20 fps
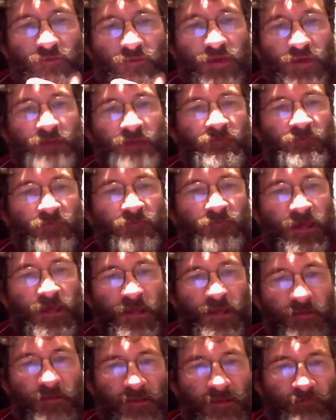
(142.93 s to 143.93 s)
and
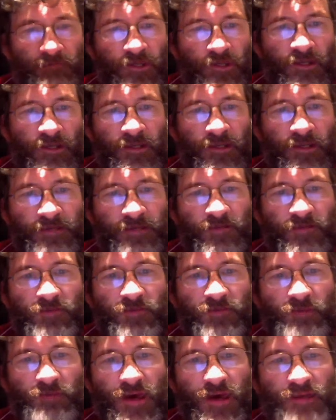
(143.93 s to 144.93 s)
I'll put a link to the
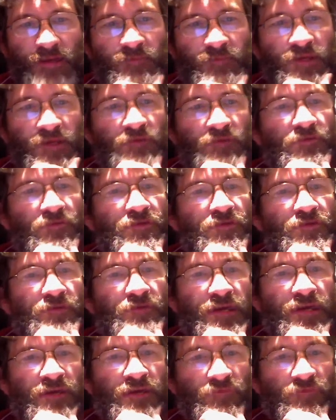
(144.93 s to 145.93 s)
bottom here so he
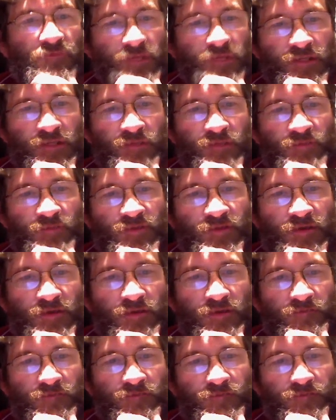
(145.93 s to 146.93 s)
can read it
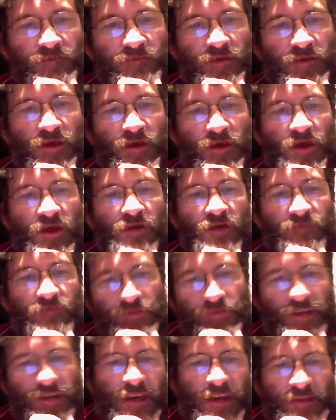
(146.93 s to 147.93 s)
himself. For
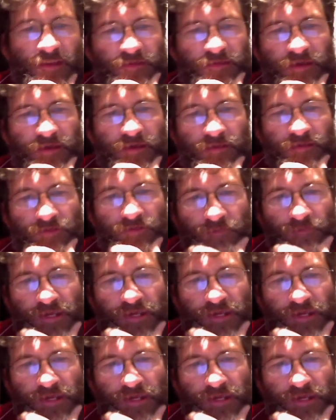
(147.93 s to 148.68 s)
content to be